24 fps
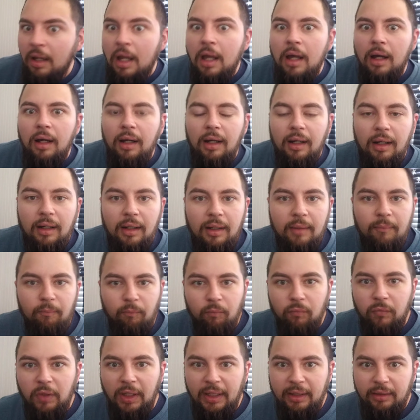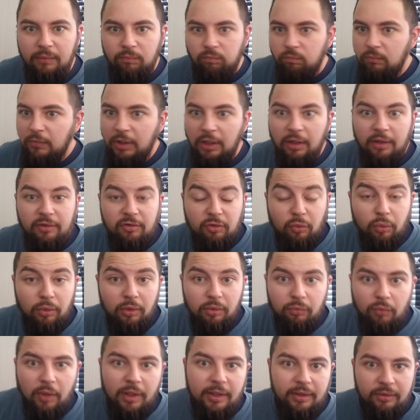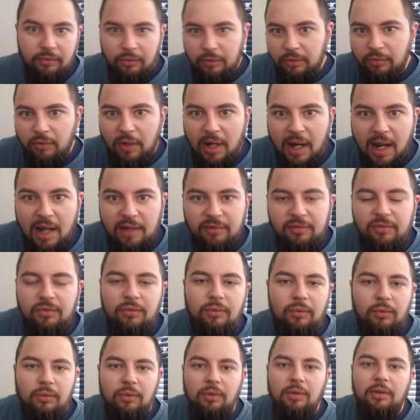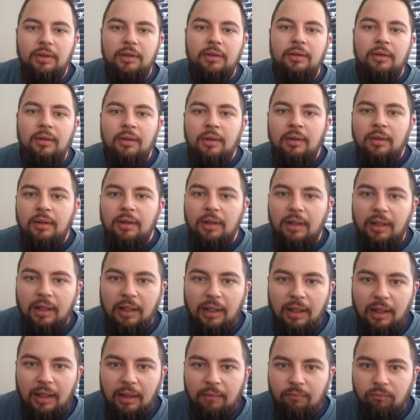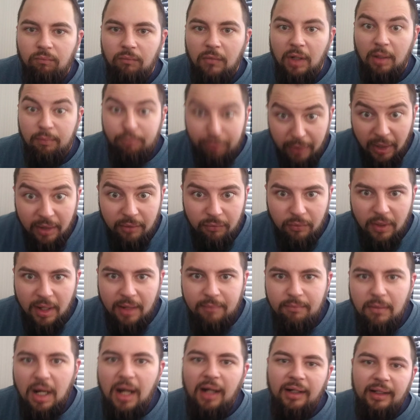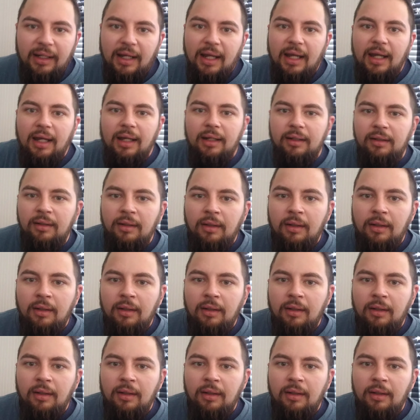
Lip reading: Like, a squirrel running through the grass, or a bright red MAGA hat.